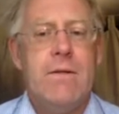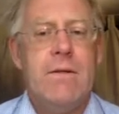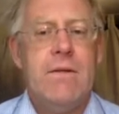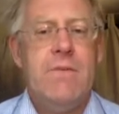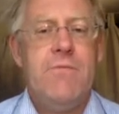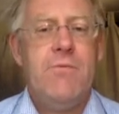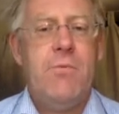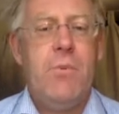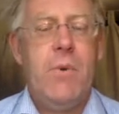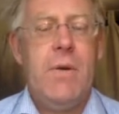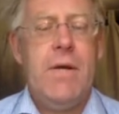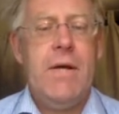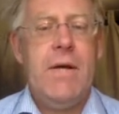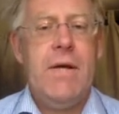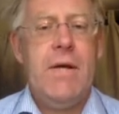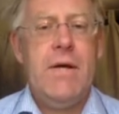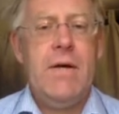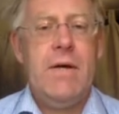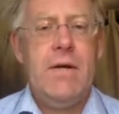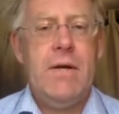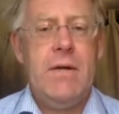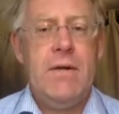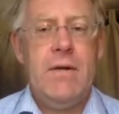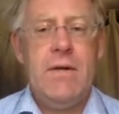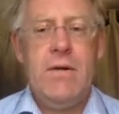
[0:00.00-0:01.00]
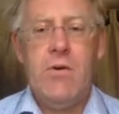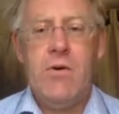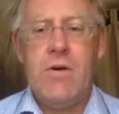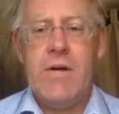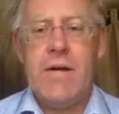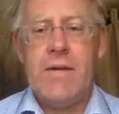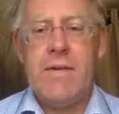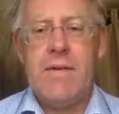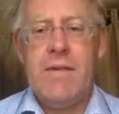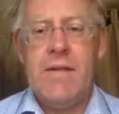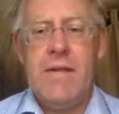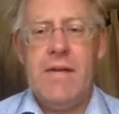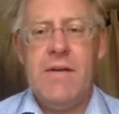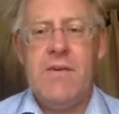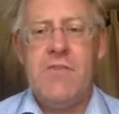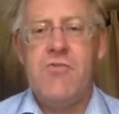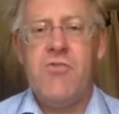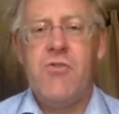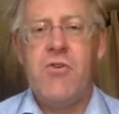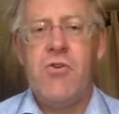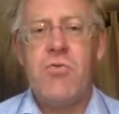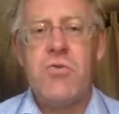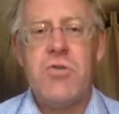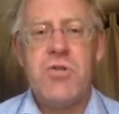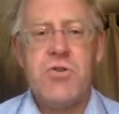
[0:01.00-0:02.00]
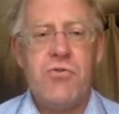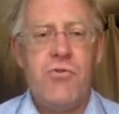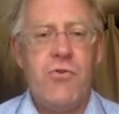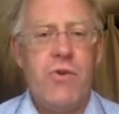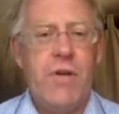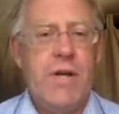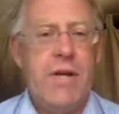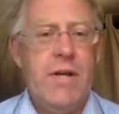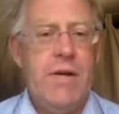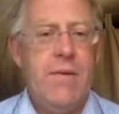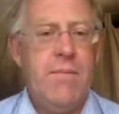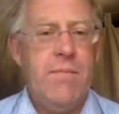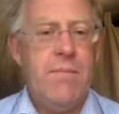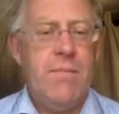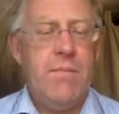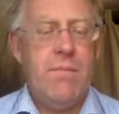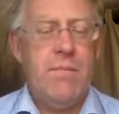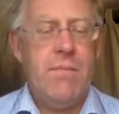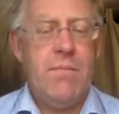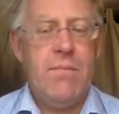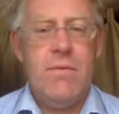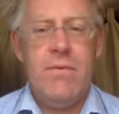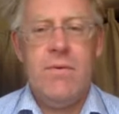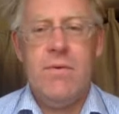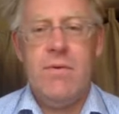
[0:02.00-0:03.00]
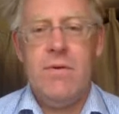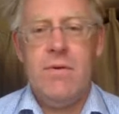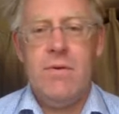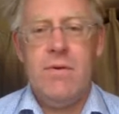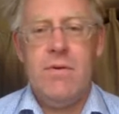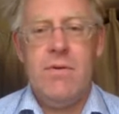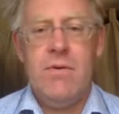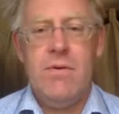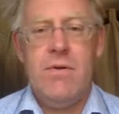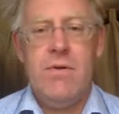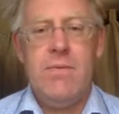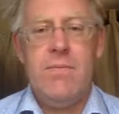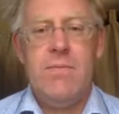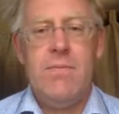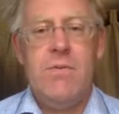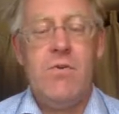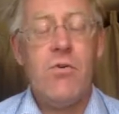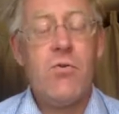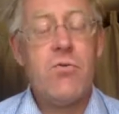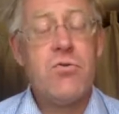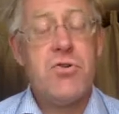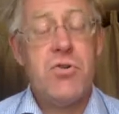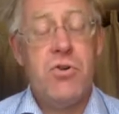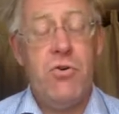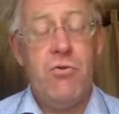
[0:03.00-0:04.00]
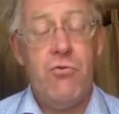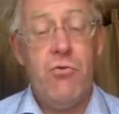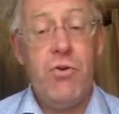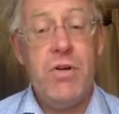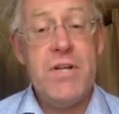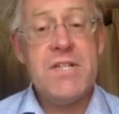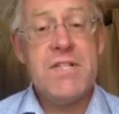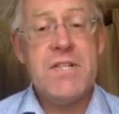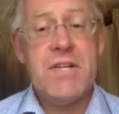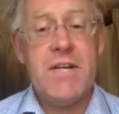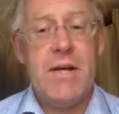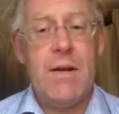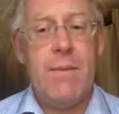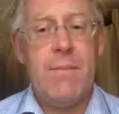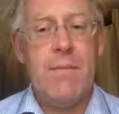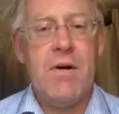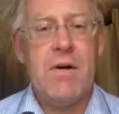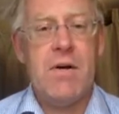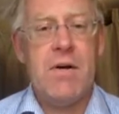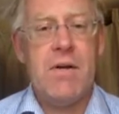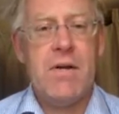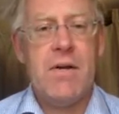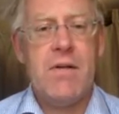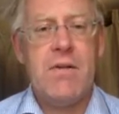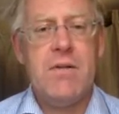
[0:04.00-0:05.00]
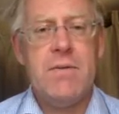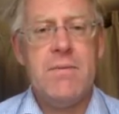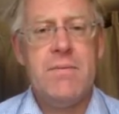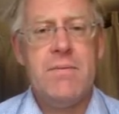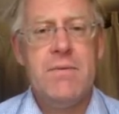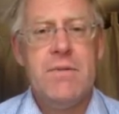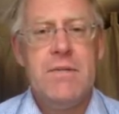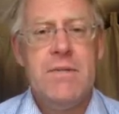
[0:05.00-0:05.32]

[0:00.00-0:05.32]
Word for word: If we uh, look at the grocery um, grocery retail market,